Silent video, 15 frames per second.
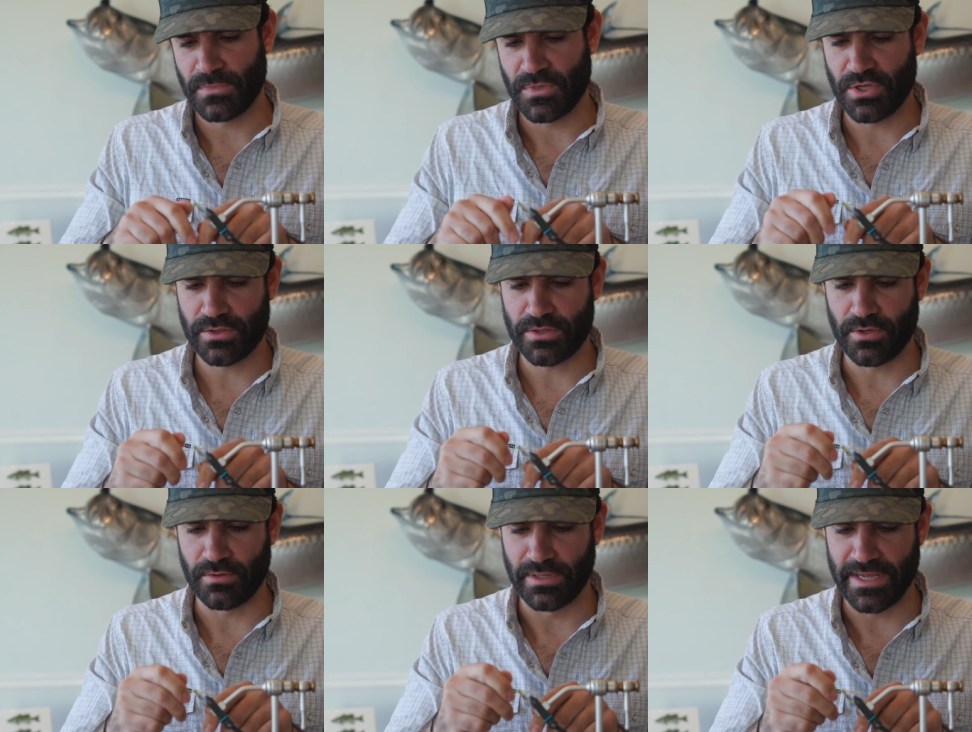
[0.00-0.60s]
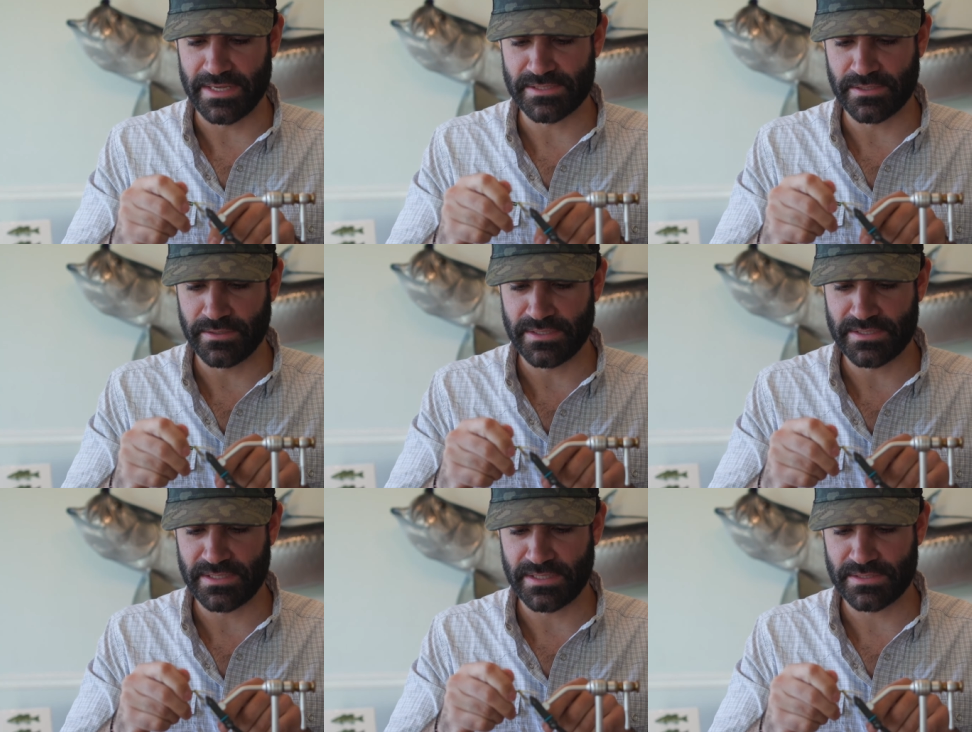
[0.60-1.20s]
You can throw legs on
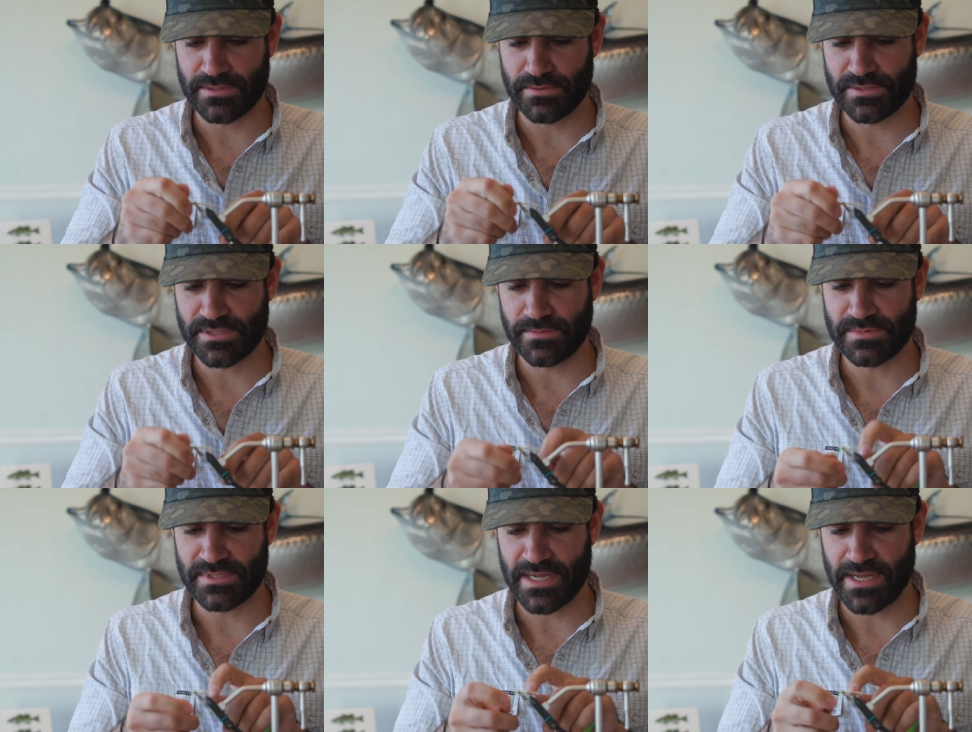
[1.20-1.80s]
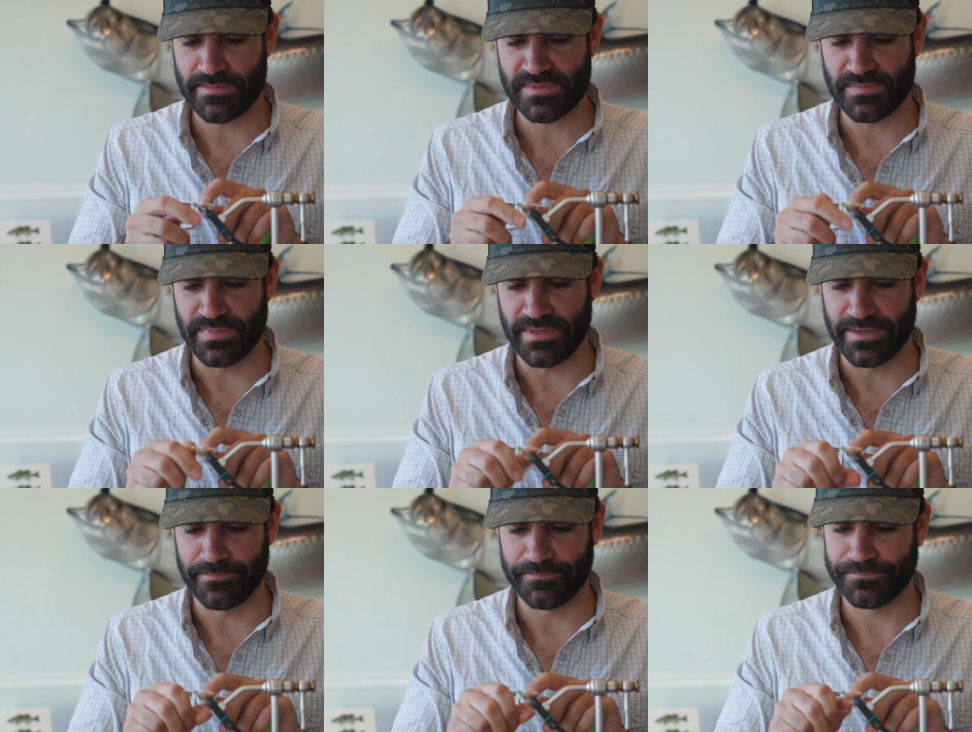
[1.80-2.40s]
these things too sometimes,
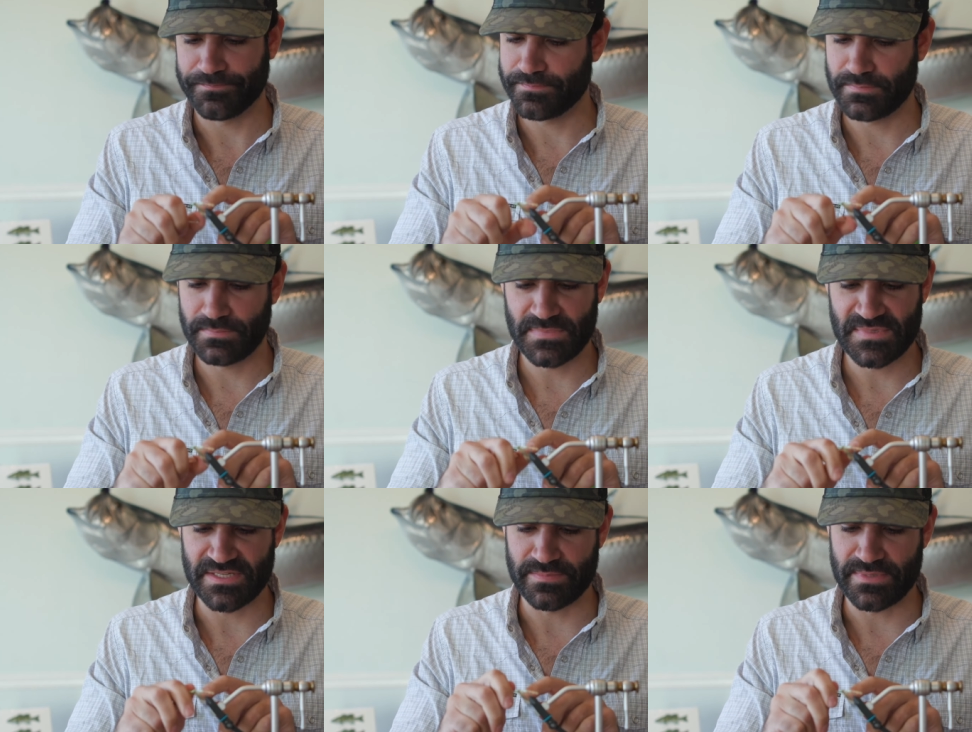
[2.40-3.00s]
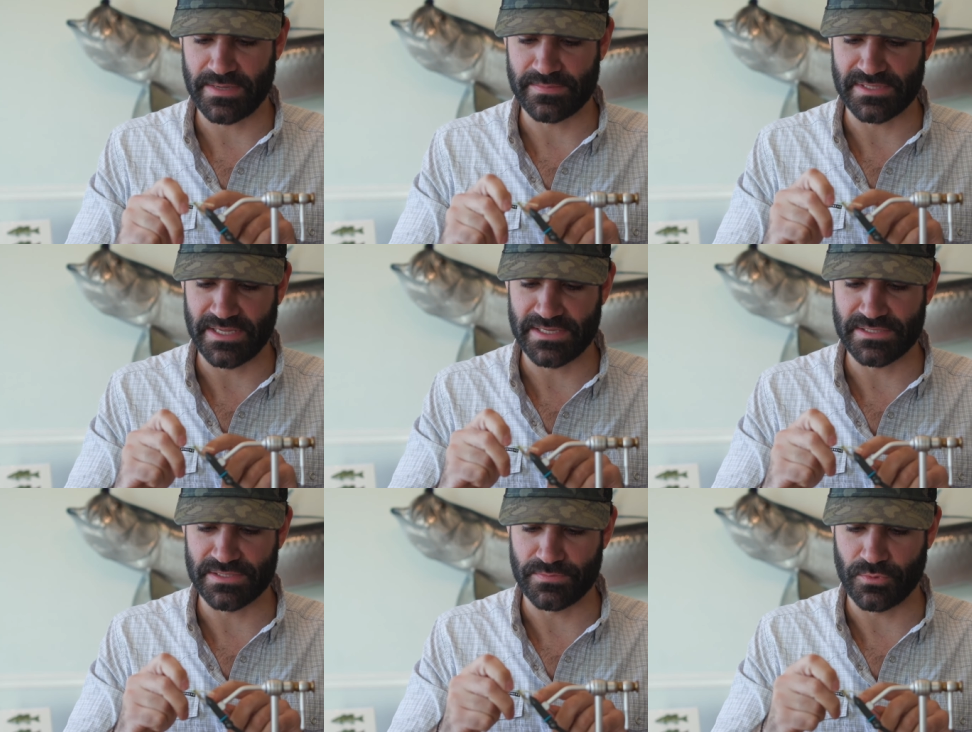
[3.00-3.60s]
but sometimes
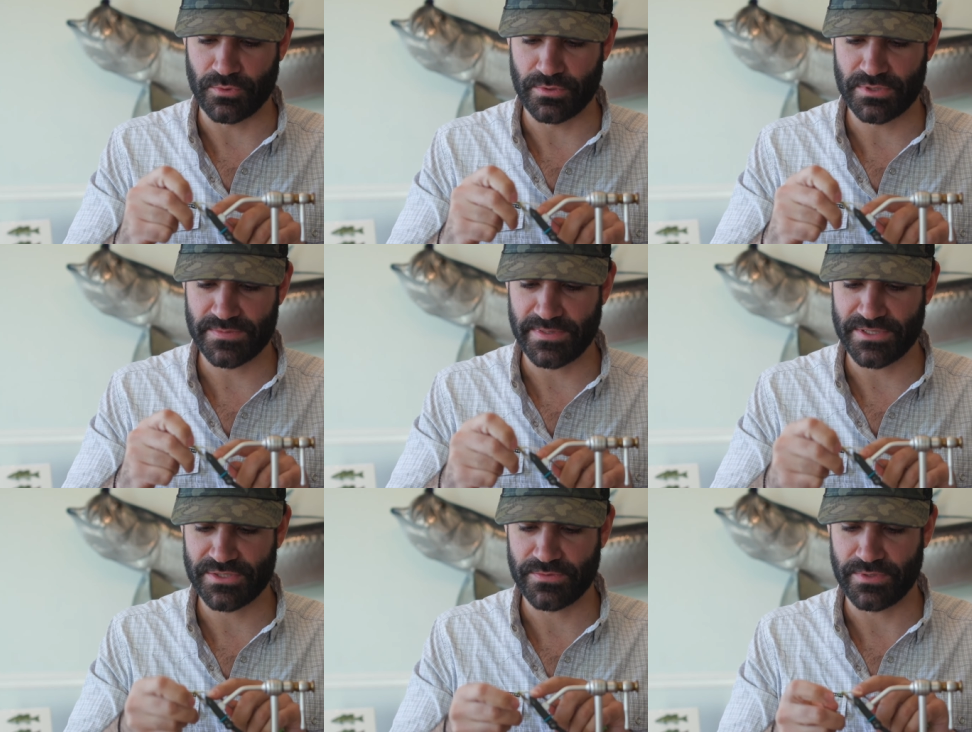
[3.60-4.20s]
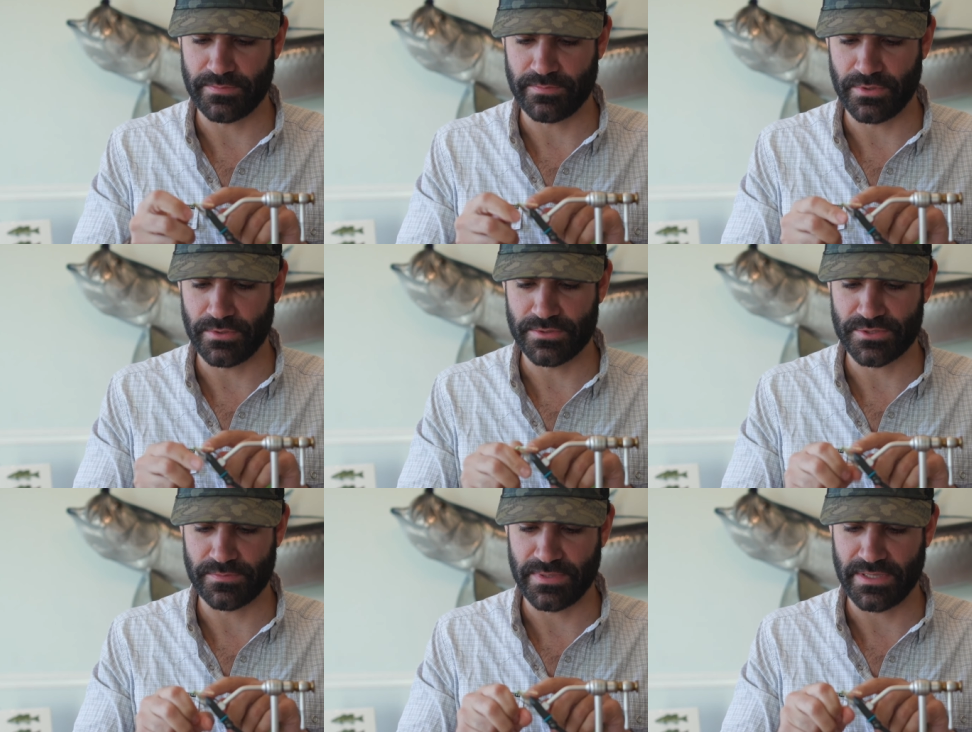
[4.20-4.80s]
less is more, especially when the
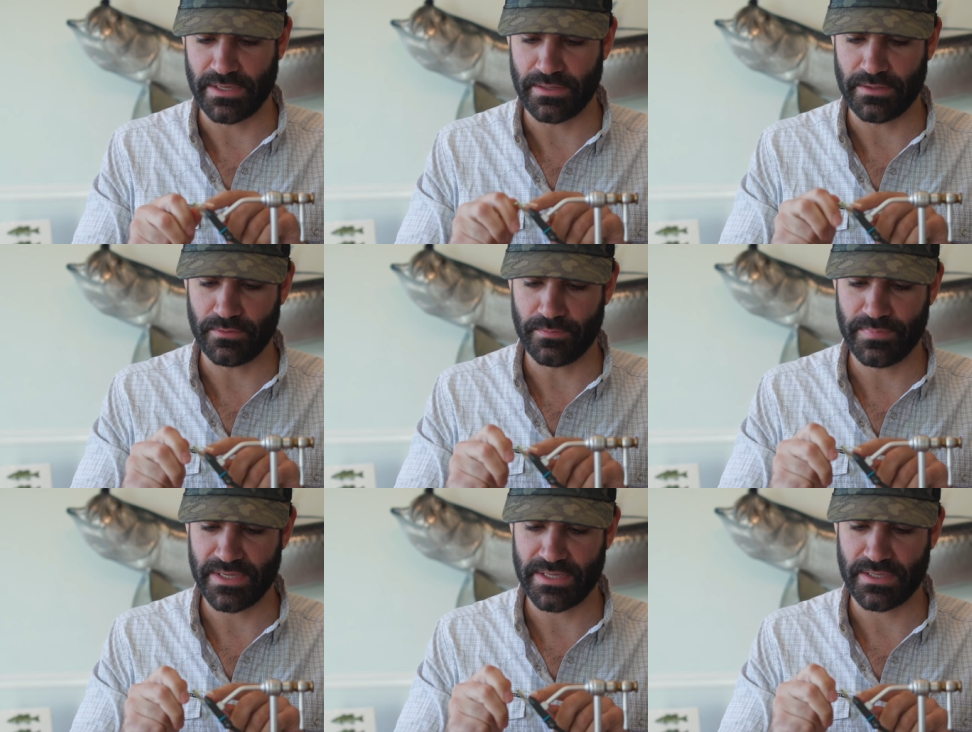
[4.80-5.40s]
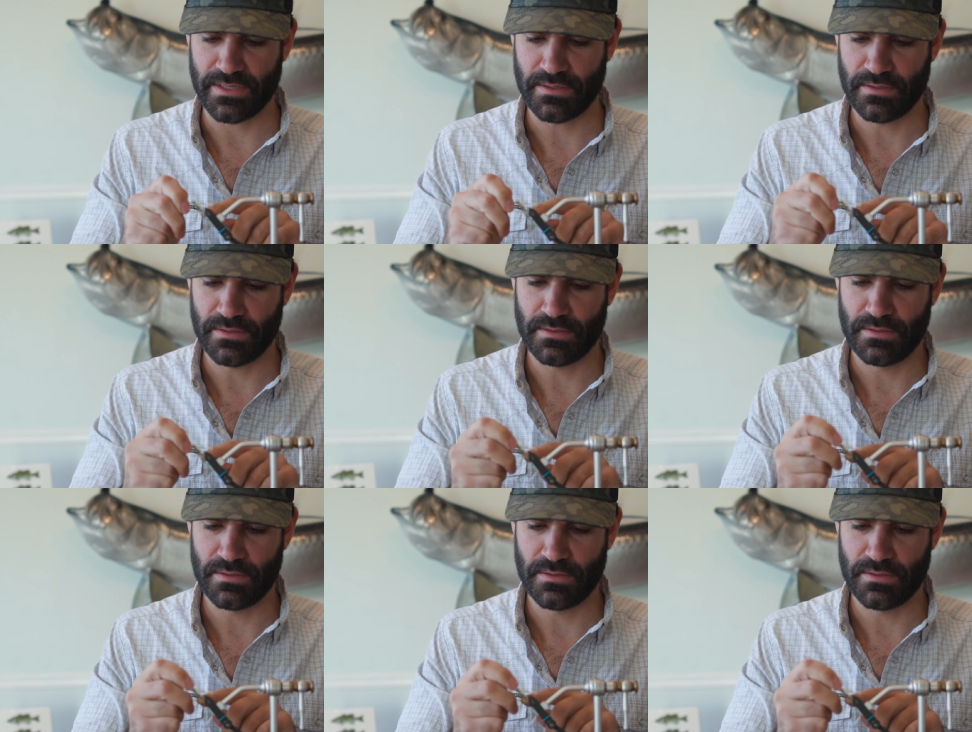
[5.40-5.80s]
bones are being a little picky.